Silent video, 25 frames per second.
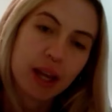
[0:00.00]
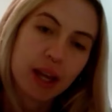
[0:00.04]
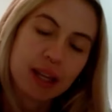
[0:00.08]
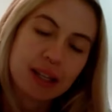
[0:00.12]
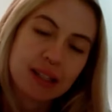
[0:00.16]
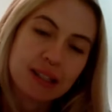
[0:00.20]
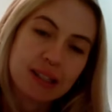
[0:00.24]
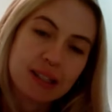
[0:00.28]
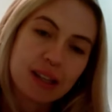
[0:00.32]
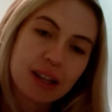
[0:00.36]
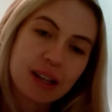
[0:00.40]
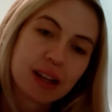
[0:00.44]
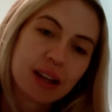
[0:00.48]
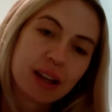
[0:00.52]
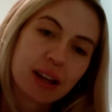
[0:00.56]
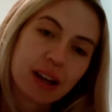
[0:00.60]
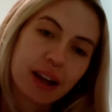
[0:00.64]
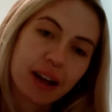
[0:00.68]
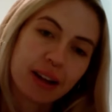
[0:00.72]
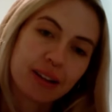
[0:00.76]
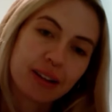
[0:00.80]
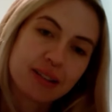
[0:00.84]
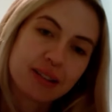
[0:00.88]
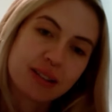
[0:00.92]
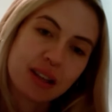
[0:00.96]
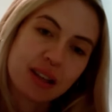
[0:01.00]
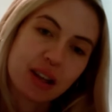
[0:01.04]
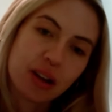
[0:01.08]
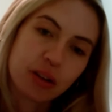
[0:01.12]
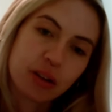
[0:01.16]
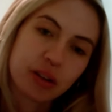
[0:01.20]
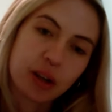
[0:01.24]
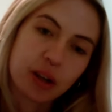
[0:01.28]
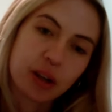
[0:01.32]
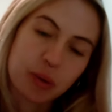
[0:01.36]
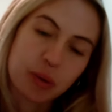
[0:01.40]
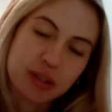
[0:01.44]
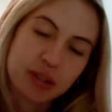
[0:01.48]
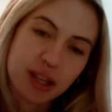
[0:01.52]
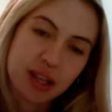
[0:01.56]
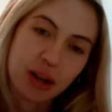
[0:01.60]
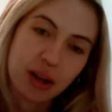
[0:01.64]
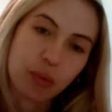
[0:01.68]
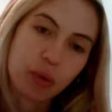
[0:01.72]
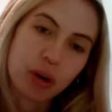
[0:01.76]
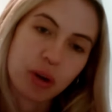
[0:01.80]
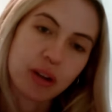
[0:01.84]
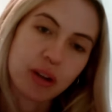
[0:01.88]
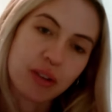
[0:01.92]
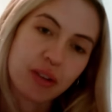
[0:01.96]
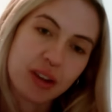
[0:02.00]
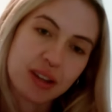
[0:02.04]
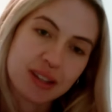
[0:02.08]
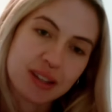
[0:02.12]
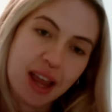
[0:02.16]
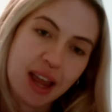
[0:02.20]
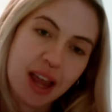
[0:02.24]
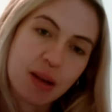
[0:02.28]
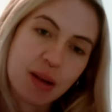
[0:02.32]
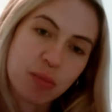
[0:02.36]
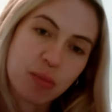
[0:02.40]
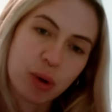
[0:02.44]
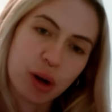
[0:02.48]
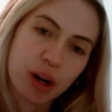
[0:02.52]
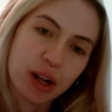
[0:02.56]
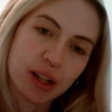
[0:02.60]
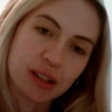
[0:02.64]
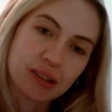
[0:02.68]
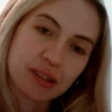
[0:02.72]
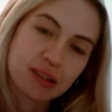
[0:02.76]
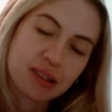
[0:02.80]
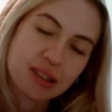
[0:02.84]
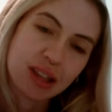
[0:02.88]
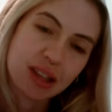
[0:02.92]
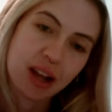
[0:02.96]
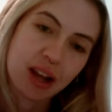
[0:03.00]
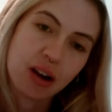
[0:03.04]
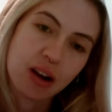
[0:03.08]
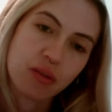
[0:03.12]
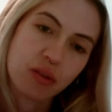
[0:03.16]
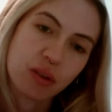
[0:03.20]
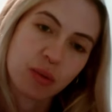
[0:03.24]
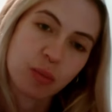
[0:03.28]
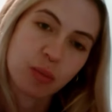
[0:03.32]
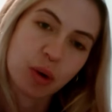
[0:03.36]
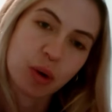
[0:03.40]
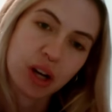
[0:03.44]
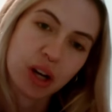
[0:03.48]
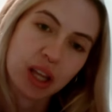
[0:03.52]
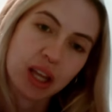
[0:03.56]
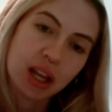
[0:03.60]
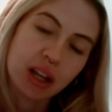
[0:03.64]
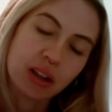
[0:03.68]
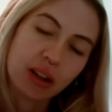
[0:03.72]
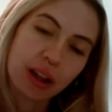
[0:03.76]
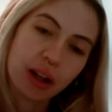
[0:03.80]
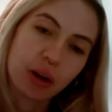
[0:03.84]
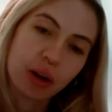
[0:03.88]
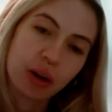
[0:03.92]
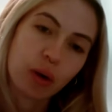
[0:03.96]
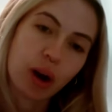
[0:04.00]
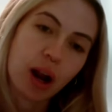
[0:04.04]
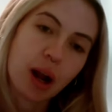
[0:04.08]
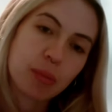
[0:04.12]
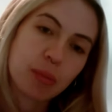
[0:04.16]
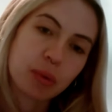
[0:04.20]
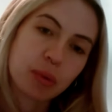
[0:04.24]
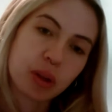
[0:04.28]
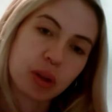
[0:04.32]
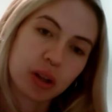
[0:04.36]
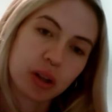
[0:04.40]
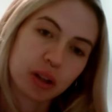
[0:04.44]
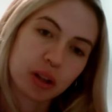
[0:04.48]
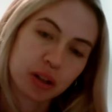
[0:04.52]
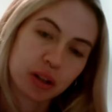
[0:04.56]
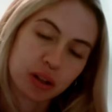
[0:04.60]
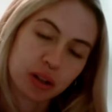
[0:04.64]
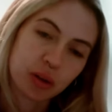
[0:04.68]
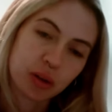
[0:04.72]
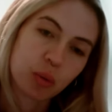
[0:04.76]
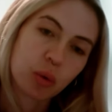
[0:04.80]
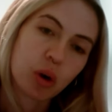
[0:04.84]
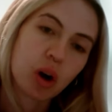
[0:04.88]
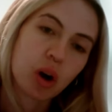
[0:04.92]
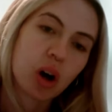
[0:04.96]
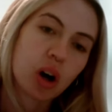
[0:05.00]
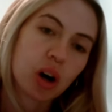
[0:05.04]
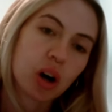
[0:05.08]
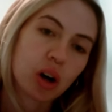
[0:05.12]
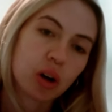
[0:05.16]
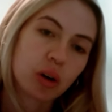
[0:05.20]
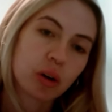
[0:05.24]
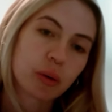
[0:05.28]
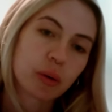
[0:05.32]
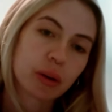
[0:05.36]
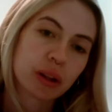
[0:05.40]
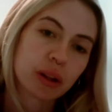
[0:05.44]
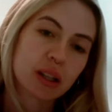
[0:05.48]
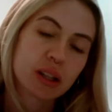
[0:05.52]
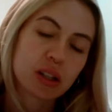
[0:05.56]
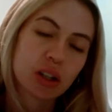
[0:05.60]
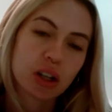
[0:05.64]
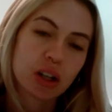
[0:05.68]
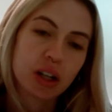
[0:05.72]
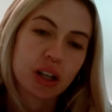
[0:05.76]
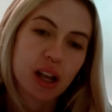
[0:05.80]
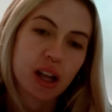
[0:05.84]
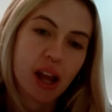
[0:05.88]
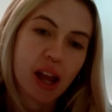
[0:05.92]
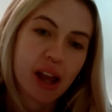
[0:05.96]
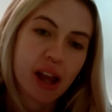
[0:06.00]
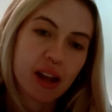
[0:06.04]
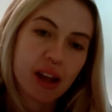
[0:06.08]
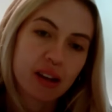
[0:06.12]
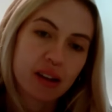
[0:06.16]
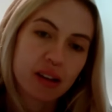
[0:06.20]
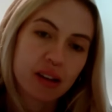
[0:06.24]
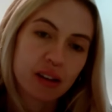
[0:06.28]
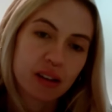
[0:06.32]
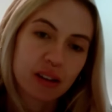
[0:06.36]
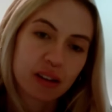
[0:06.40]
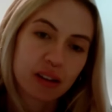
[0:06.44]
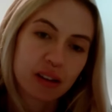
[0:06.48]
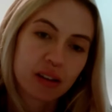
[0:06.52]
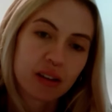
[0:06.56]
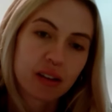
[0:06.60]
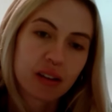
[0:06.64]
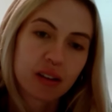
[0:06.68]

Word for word: white. And so there yeah. was like one of his handprints there from when he had like grabbed the wall with a dirty hand.